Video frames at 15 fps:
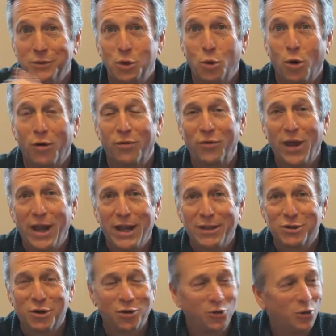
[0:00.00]
to our
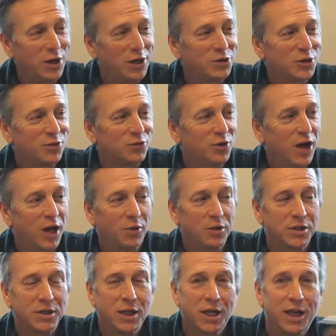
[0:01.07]
fans, our readers, our
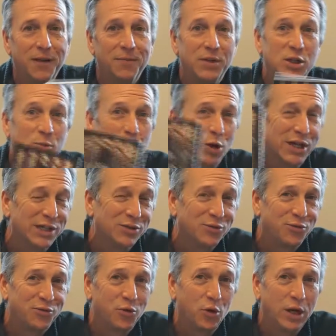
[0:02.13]
followers, this book is
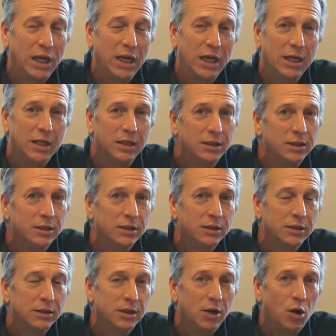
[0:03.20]
free
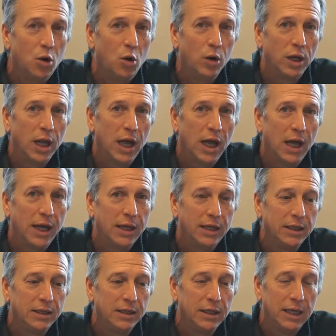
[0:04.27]

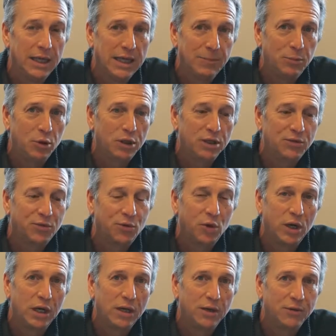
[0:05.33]
online. The ebook is
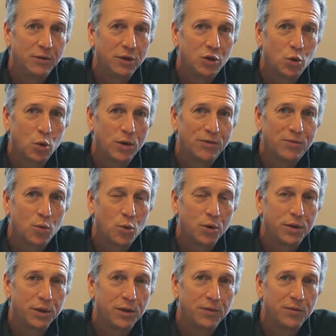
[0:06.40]
free, the
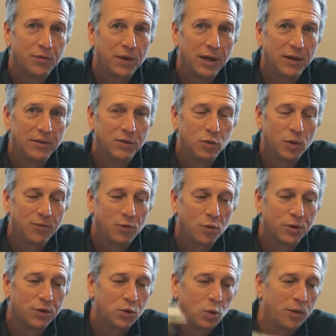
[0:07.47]
24th and the 5th,
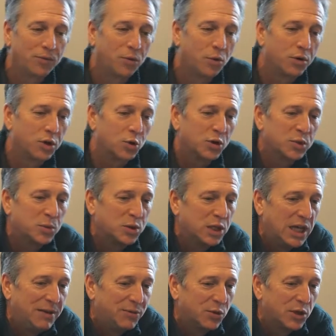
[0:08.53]
24th and 24th, Christmas
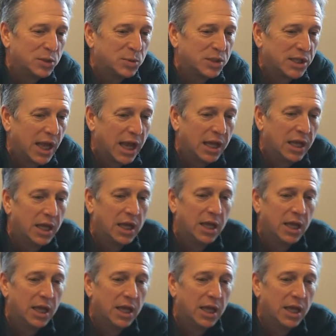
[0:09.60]
Eve, Christmas Day.